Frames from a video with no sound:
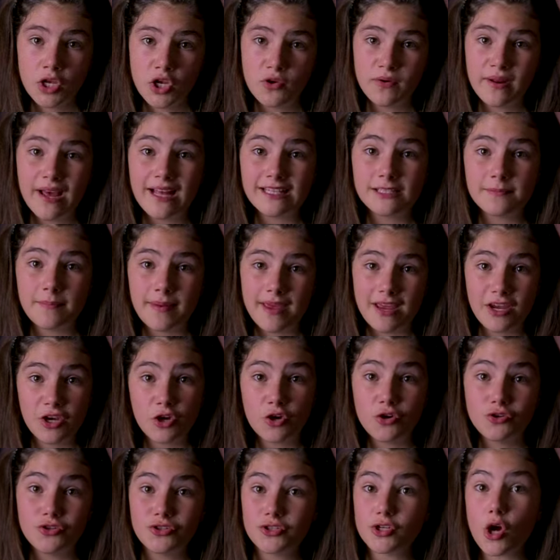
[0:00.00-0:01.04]
your dad's bank
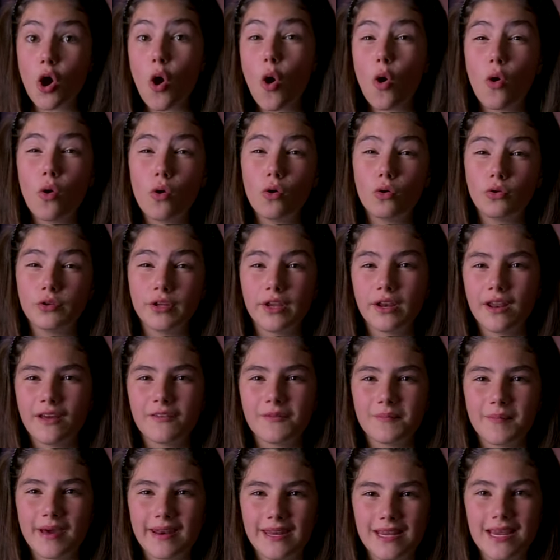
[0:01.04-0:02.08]
couldn't hold
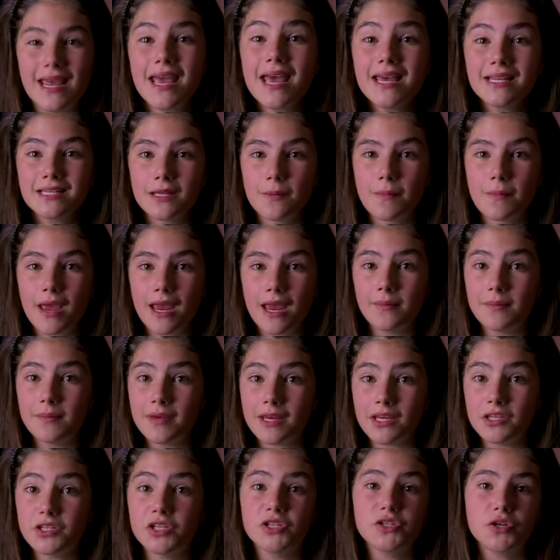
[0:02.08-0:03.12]
enough money to pay
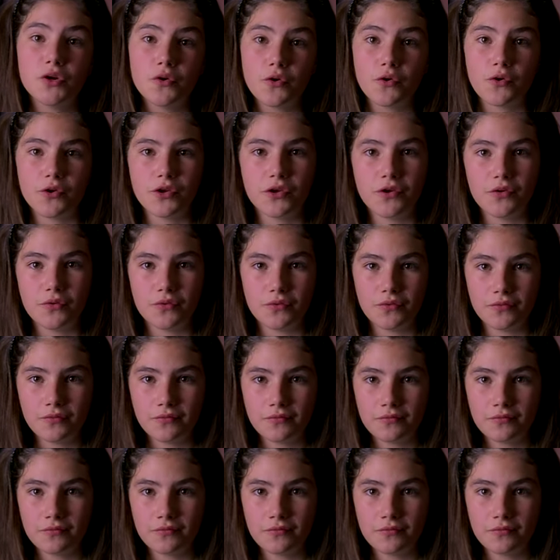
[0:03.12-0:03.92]
me to tutor you.